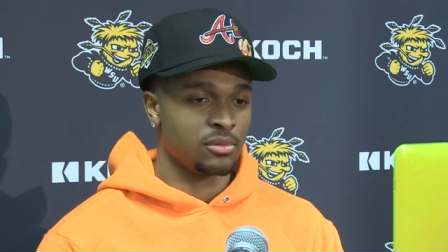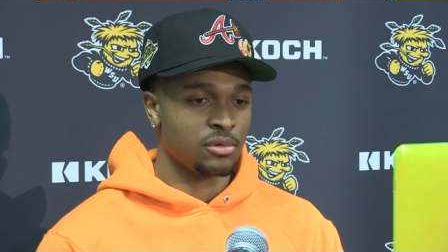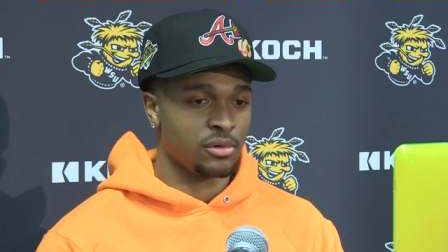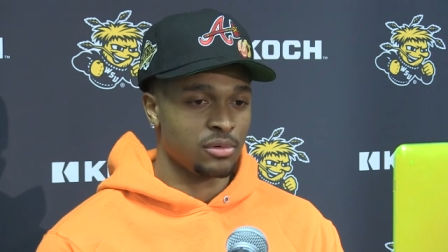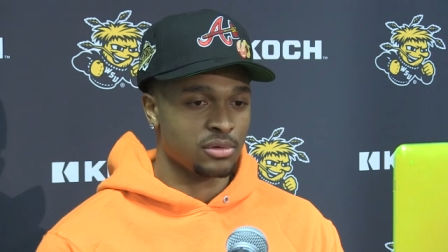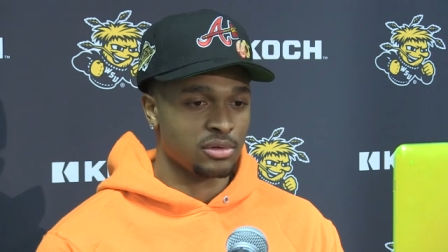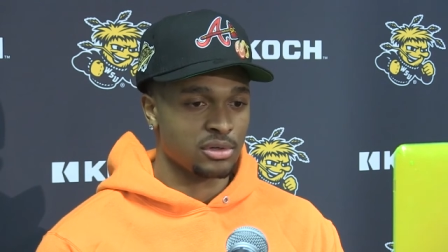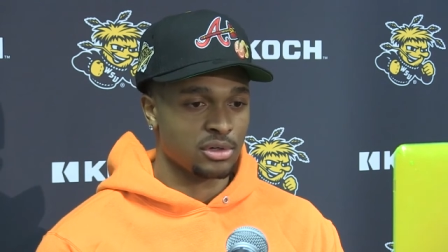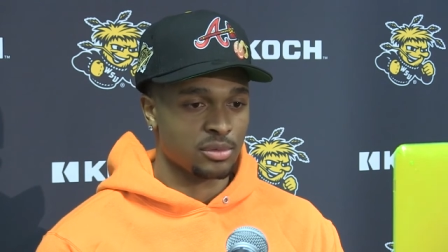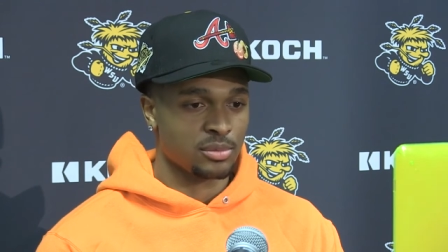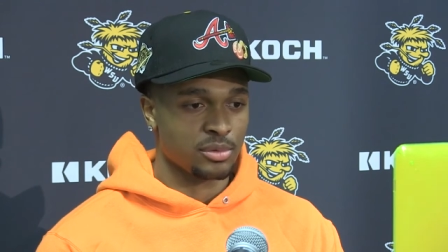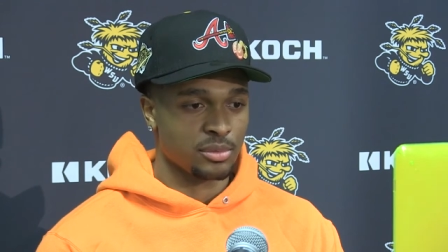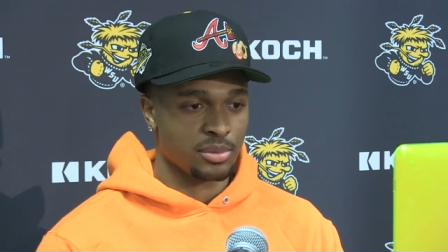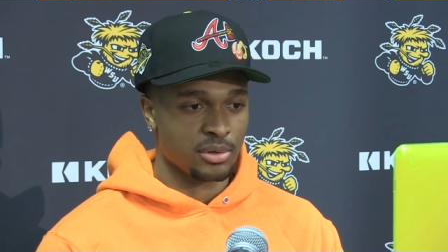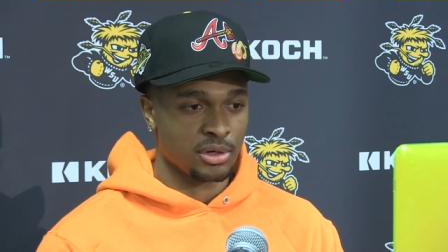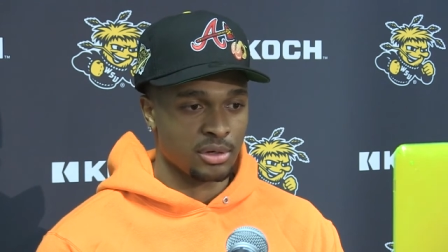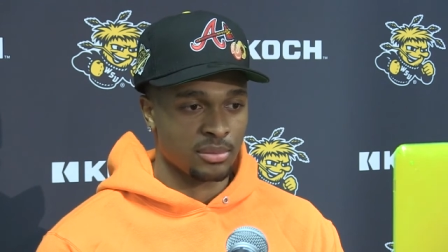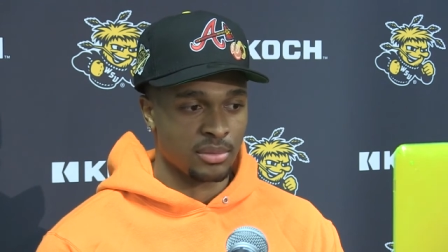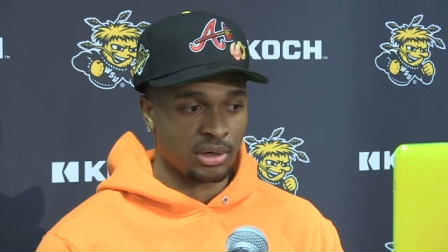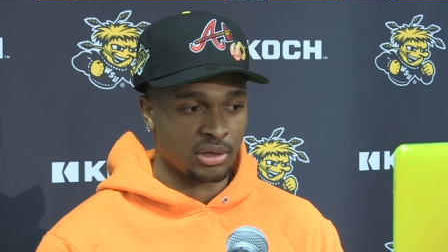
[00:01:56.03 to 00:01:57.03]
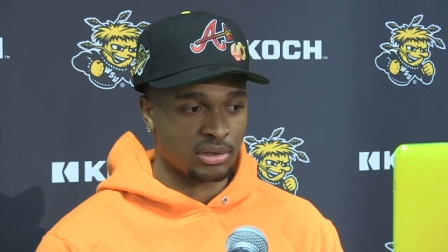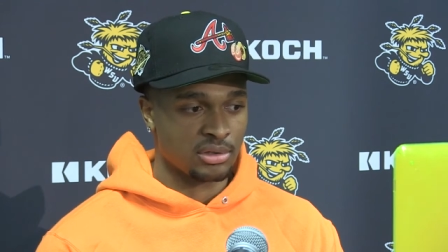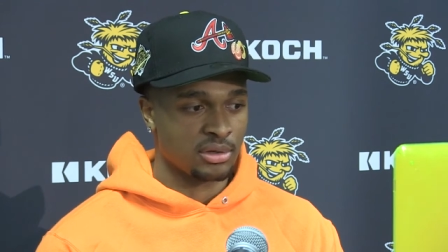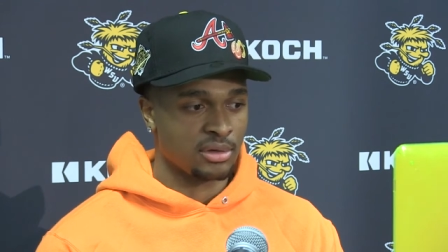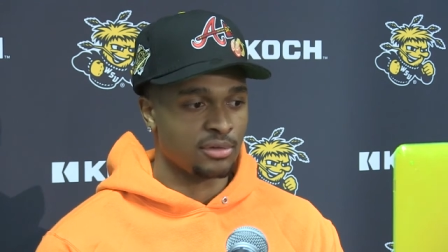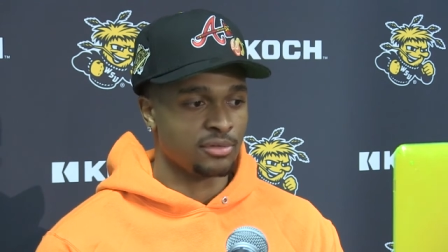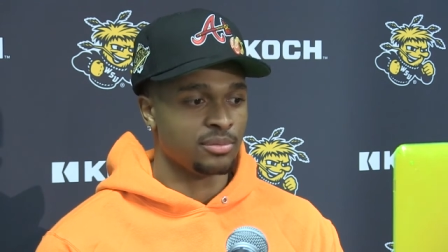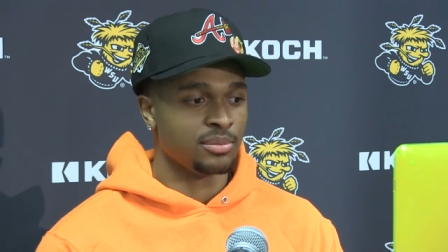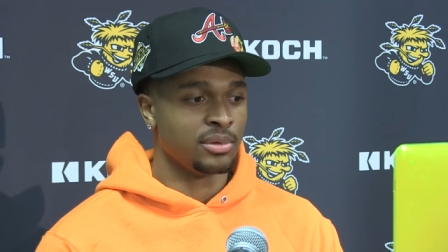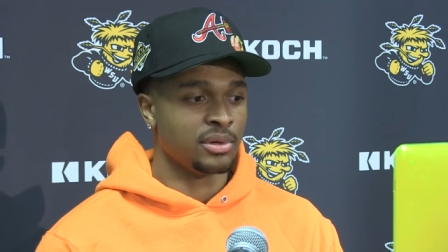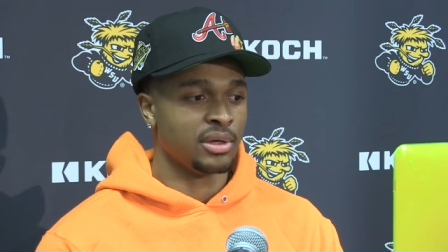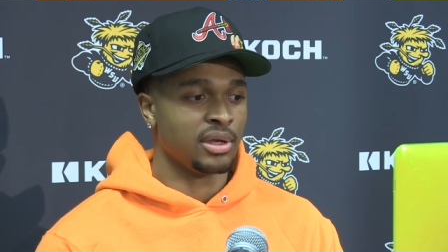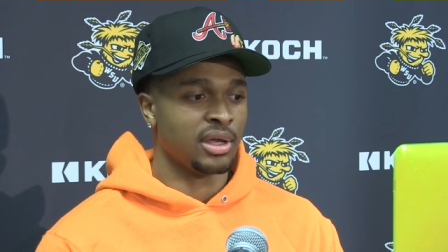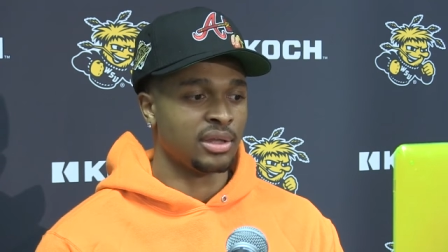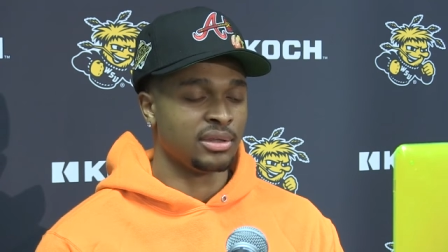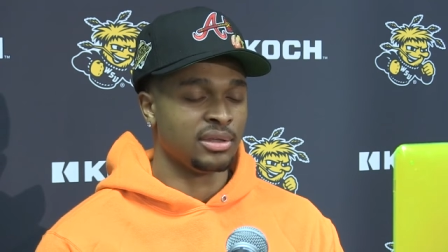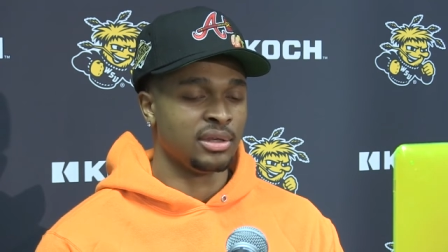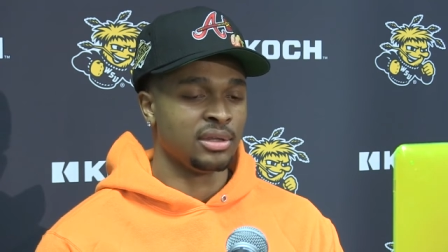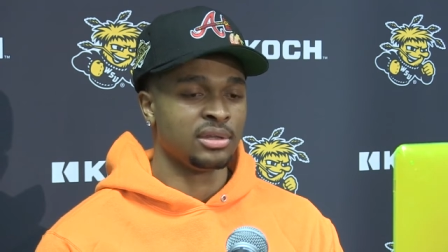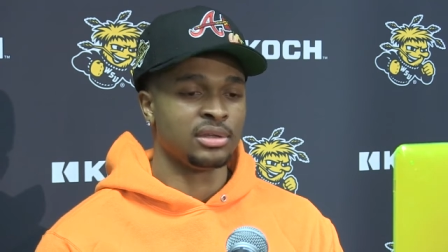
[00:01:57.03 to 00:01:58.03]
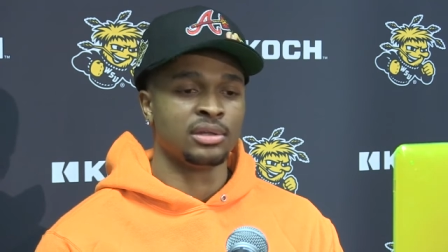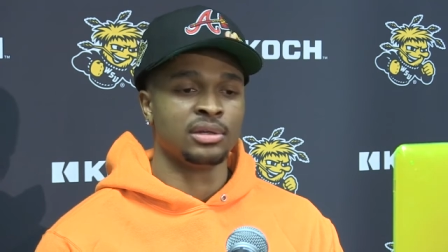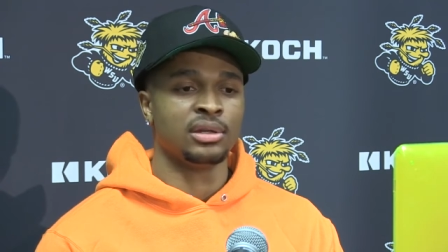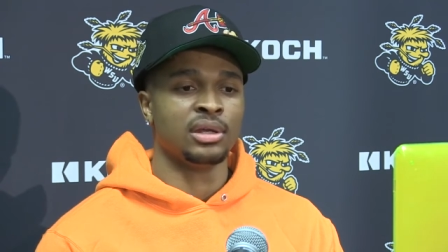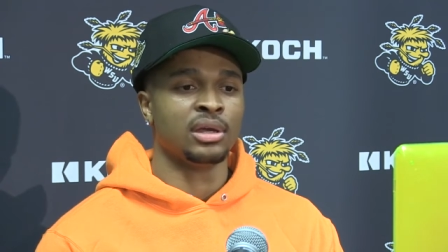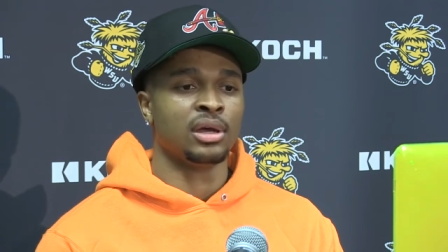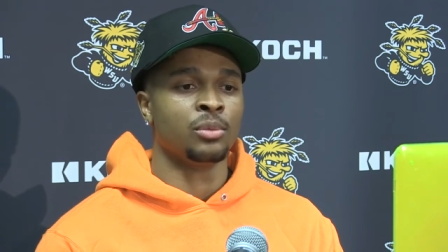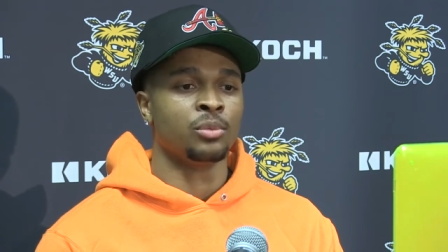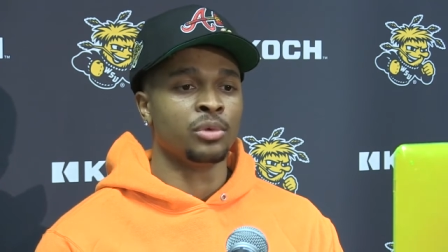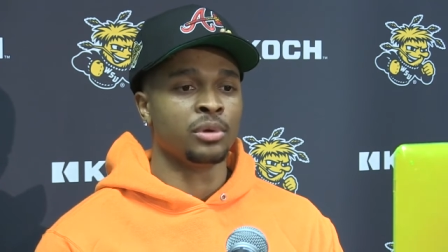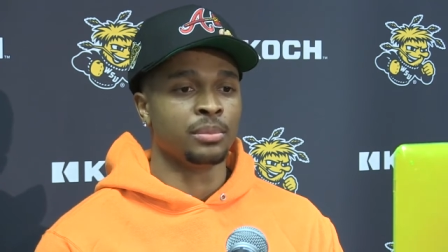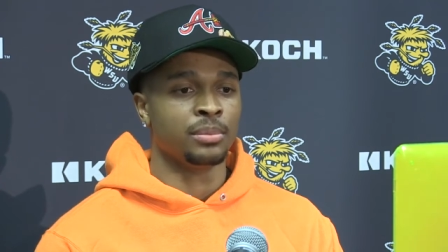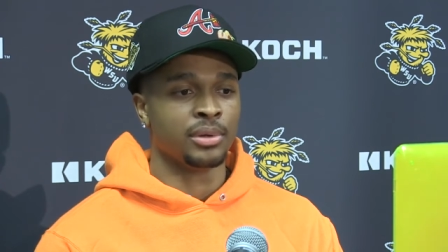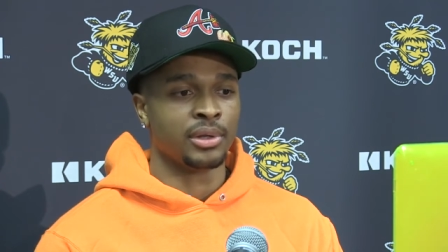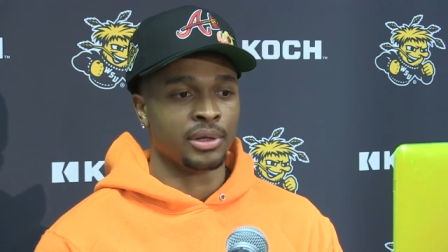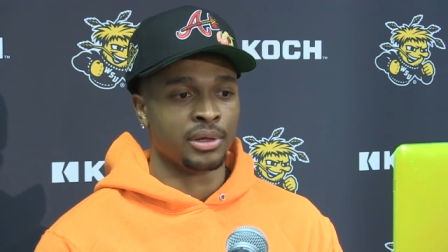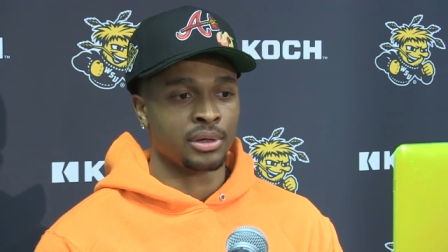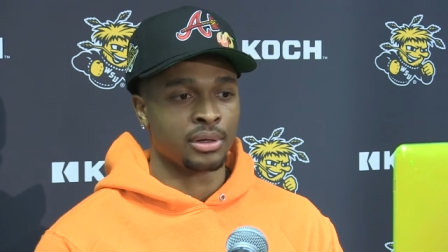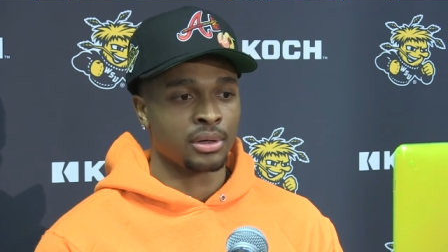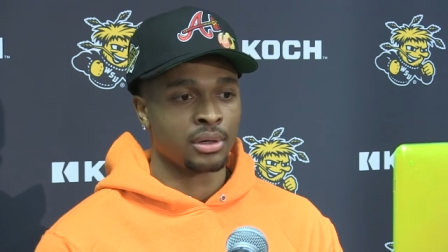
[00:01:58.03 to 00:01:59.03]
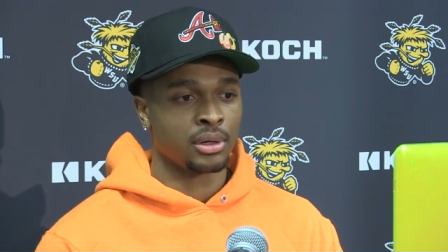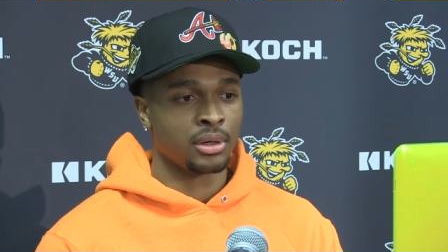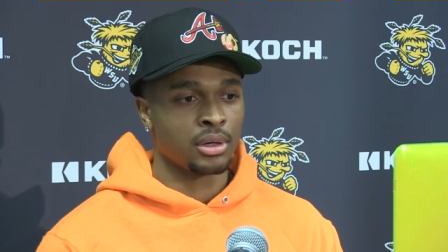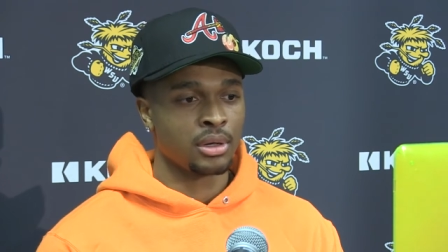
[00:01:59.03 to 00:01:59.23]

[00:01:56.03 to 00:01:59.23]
I'm always gonna prepare myself, but at the end of the day, I'm one player.